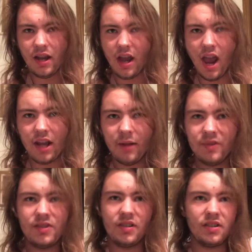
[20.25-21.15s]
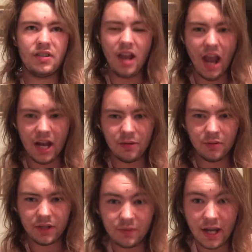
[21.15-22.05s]
And I was just
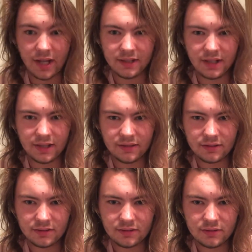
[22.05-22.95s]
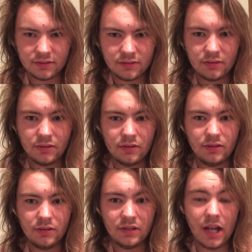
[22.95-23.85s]
angrily reacting.
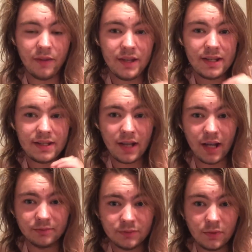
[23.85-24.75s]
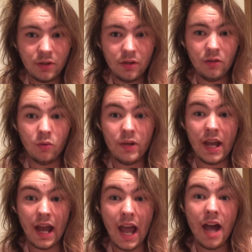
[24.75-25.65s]
Now this time, we
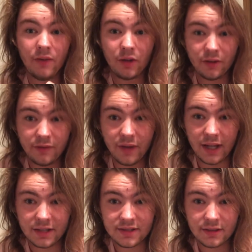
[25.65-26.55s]
have all the facts.